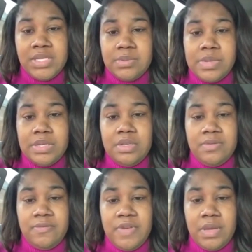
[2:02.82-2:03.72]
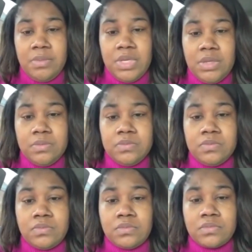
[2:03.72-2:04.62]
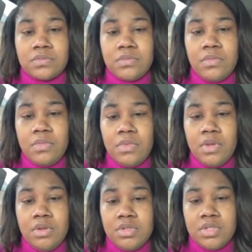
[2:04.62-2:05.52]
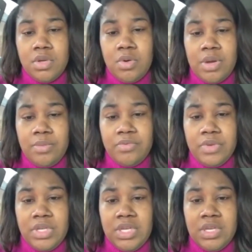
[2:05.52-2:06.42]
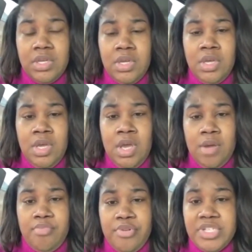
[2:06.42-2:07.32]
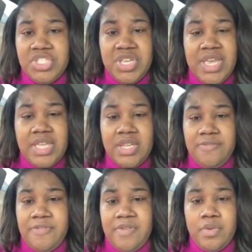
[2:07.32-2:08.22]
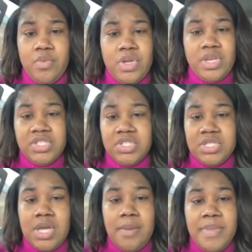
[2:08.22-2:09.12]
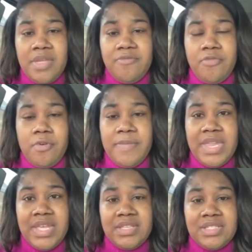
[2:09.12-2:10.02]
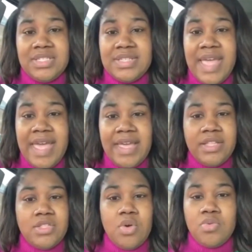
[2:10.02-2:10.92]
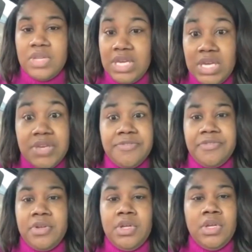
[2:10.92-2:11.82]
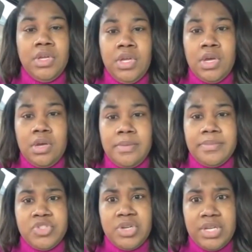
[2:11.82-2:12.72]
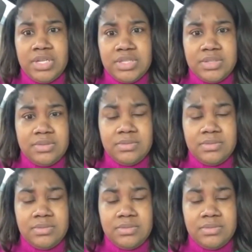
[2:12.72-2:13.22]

husband and family. So I would really appreciate if everyone could just come in for a minute, stay, don't leave. I'm trying to